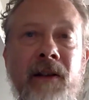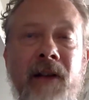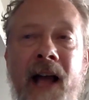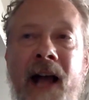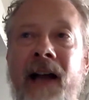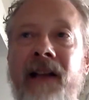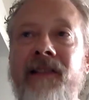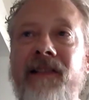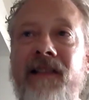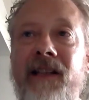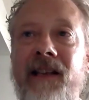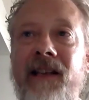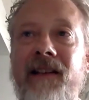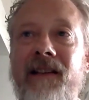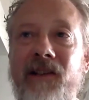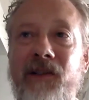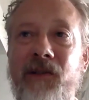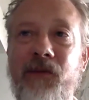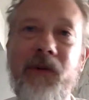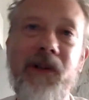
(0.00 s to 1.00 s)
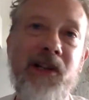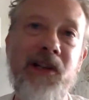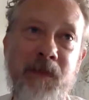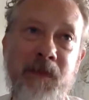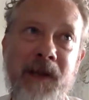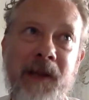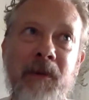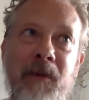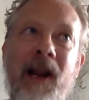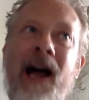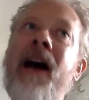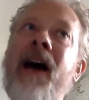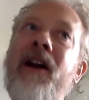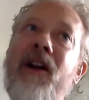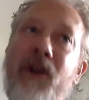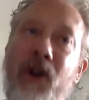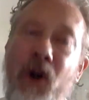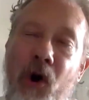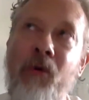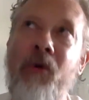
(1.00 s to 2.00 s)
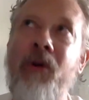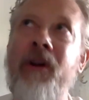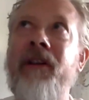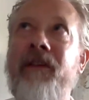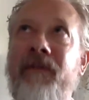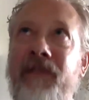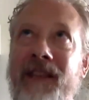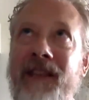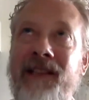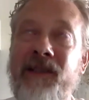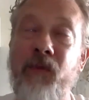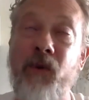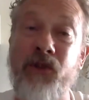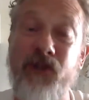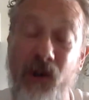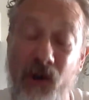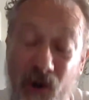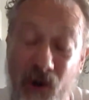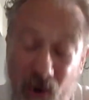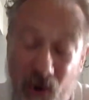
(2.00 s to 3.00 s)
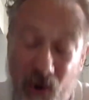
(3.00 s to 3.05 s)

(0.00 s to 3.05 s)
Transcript: asking the Swedish people, I don't know if this was a